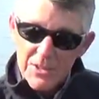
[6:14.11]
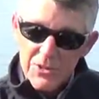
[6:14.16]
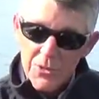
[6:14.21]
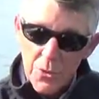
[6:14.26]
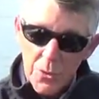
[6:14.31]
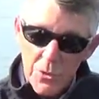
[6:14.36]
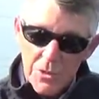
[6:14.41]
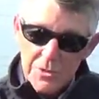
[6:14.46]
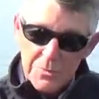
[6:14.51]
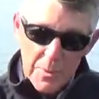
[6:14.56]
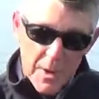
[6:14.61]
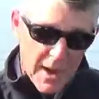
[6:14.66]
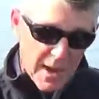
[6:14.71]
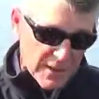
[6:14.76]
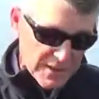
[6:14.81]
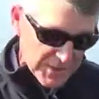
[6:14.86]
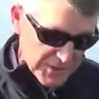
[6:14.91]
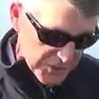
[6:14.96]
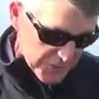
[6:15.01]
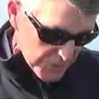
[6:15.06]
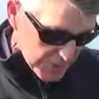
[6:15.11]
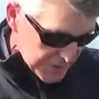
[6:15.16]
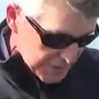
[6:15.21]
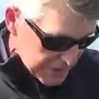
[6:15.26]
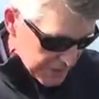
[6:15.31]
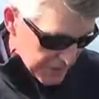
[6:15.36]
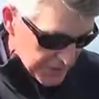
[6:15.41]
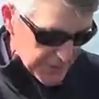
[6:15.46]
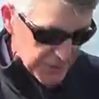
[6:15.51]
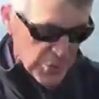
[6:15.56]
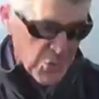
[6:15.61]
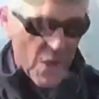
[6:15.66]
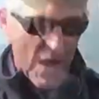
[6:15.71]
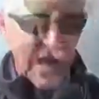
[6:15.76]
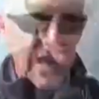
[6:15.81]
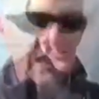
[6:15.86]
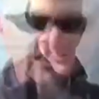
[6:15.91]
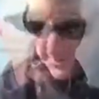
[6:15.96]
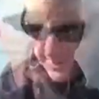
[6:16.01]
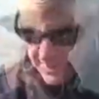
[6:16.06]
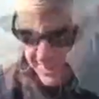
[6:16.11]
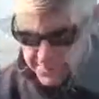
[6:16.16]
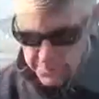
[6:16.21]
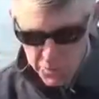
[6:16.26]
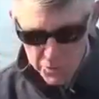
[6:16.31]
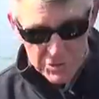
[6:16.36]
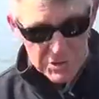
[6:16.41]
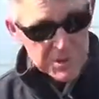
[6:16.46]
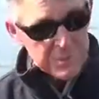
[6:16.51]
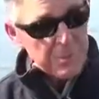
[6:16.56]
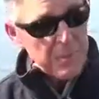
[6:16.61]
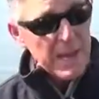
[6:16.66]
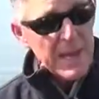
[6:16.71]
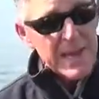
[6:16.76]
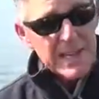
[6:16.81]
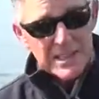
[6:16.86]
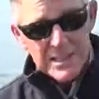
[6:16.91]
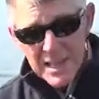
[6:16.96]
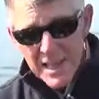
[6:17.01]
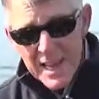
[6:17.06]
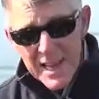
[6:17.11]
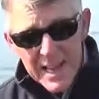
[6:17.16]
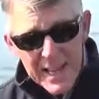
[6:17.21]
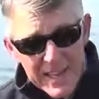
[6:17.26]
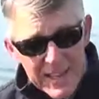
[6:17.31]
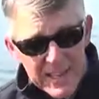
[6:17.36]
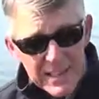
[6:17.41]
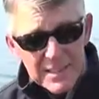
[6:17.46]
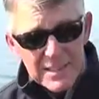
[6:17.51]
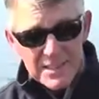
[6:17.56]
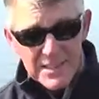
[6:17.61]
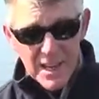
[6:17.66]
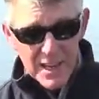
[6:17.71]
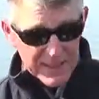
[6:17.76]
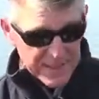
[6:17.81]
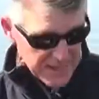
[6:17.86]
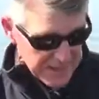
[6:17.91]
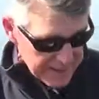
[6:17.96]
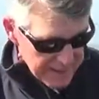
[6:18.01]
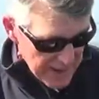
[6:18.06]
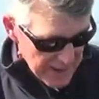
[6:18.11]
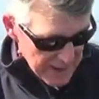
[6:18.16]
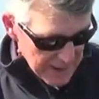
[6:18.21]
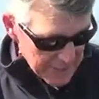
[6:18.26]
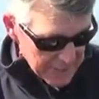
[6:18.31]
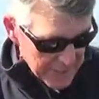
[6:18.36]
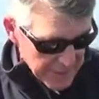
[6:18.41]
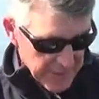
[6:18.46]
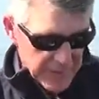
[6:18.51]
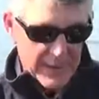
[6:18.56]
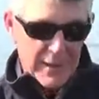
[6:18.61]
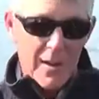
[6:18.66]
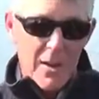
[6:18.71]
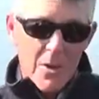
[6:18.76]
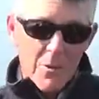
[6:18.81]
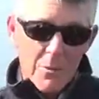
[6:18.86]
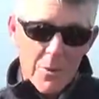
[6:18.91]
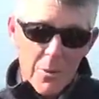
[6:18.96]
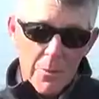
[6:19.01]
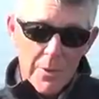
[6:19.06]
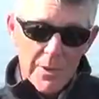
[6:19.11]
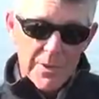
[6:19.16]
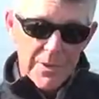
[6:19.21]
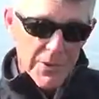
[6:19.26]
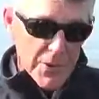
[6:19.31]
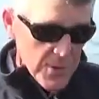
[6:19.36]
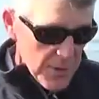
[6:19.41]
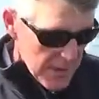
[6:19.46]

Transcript: storage boxes, which gives you a ton more space inside the cockpit. What we do